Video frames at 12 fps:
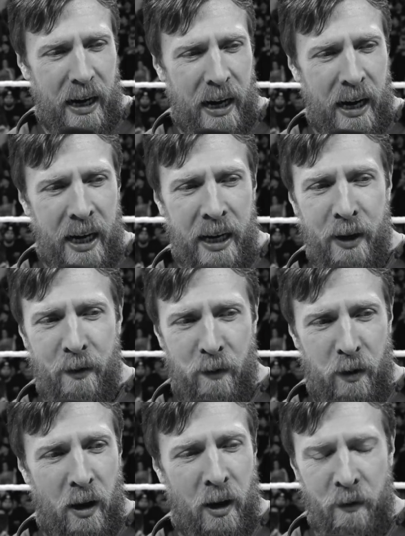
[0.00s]
I
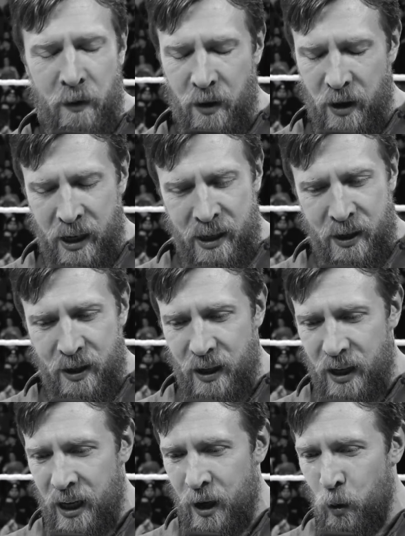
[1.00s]
have loved this
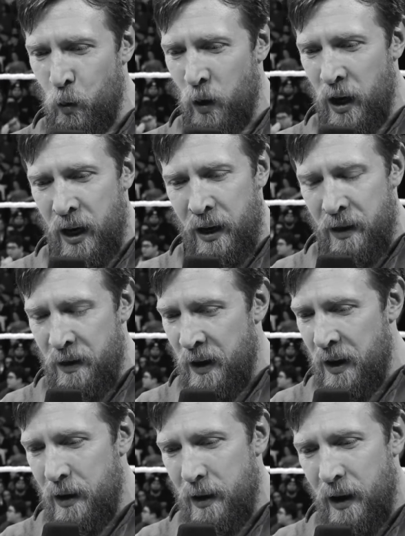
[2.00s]
in a way
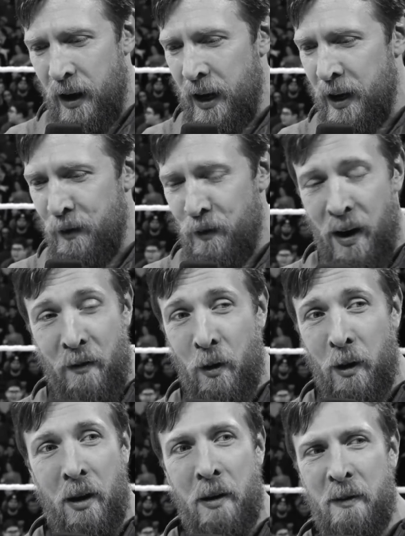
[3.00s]
that I have never
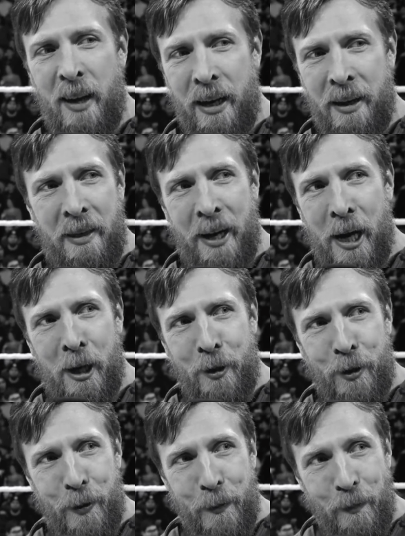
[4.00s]
loved anything
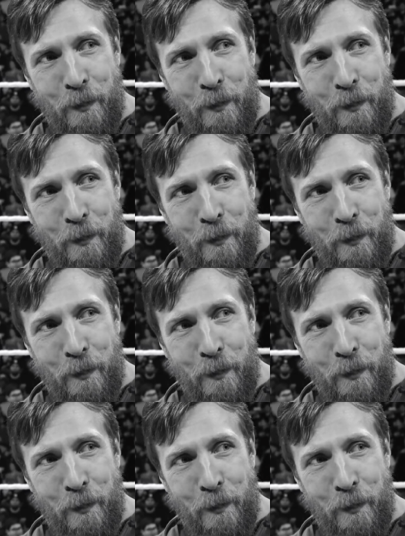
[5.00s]
else.